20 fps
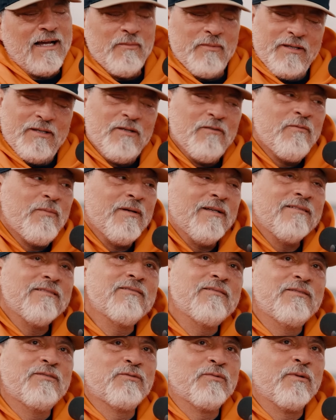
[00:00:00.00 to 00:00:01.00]
I mean, you've
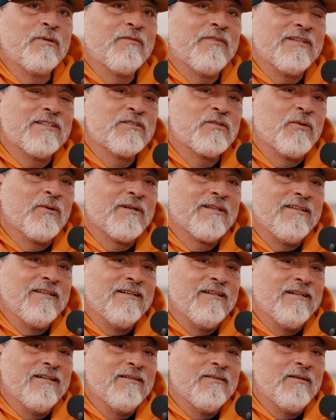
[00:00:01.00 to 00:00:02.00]
been sort of
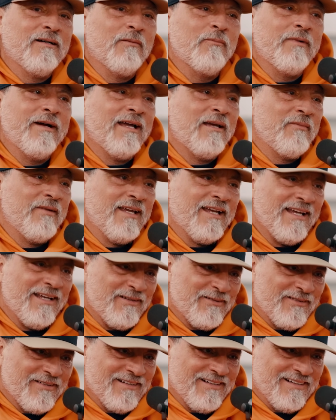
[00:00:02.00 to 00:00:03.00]
historically a Miami
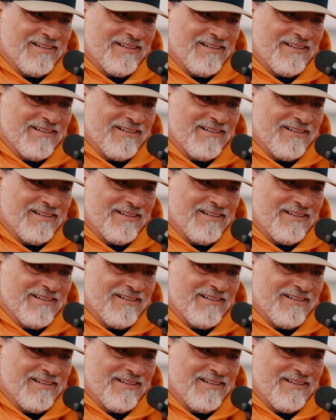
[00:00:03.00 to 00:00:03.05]
hater.